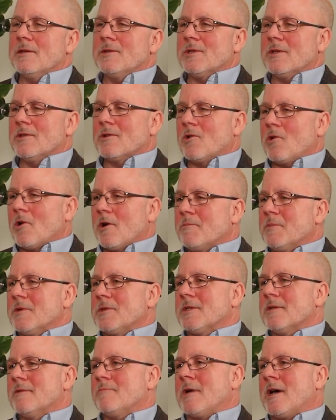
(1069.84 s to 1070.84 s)
So the
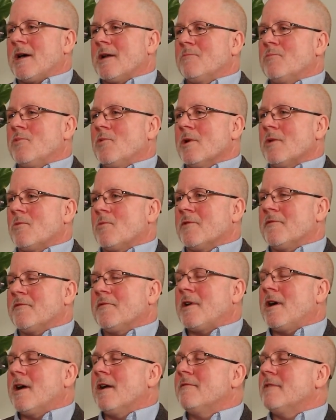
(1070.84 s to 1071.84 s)
carpet's about a
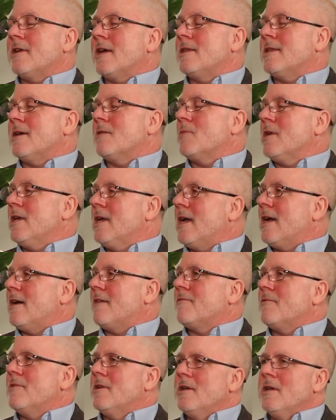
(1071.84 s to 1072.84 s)
0.15, and then we
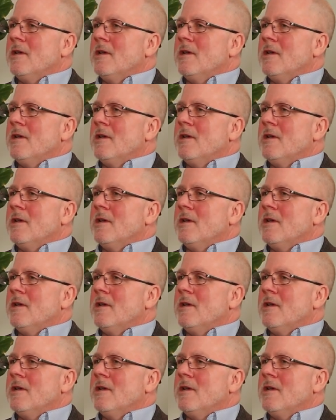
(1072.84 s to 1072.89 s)
have